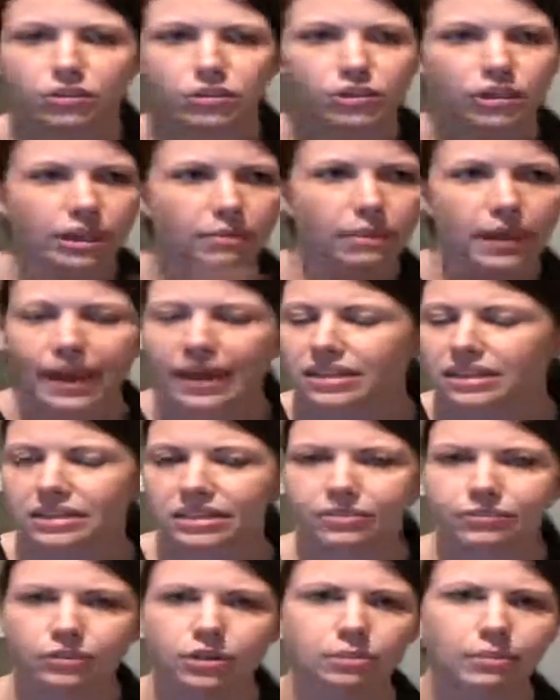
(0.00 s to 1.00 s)
Do they pay us
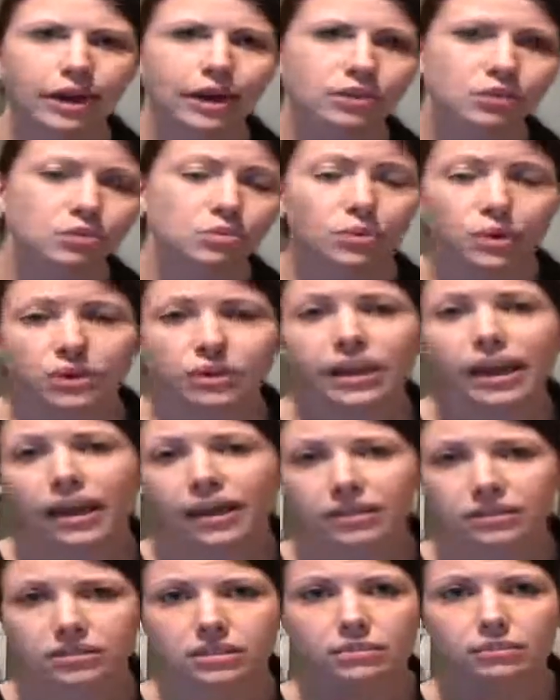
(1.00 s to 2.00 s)
different amounts? Well,
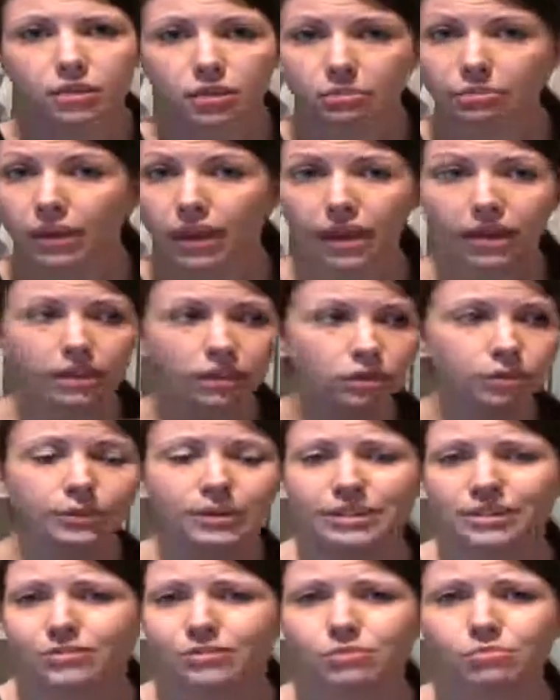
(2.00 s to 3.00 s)
yeah, some of them pay a little
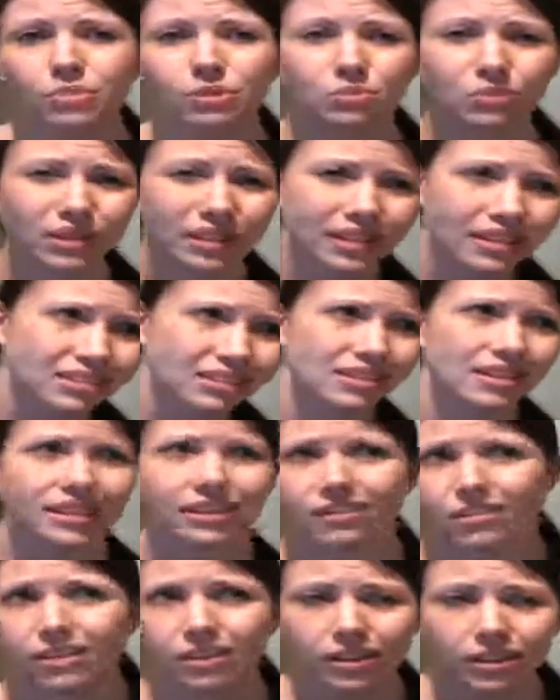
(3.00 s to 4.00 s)
bit different, but really it's
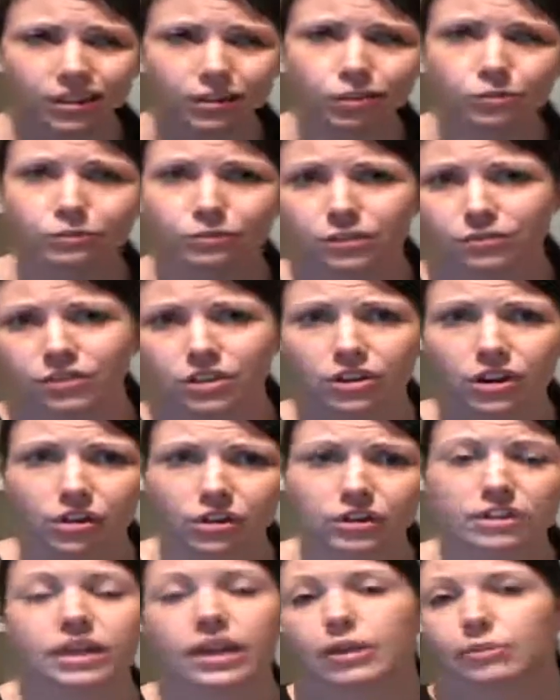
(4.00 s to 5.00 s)
like,
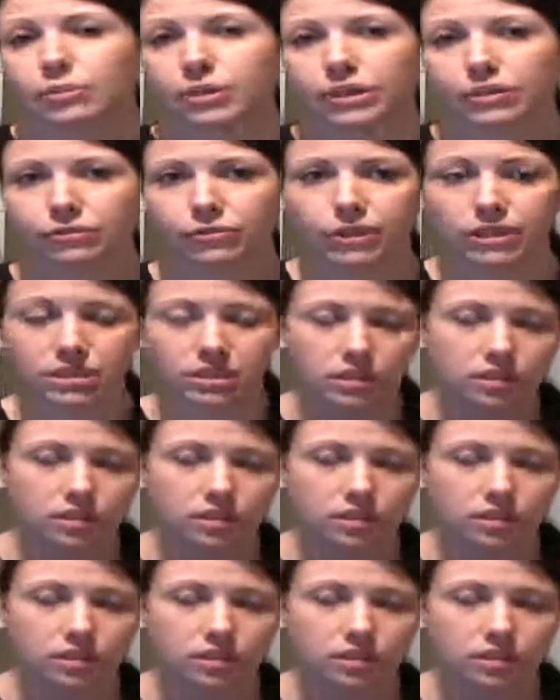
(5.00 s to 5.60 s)
$50 type difference.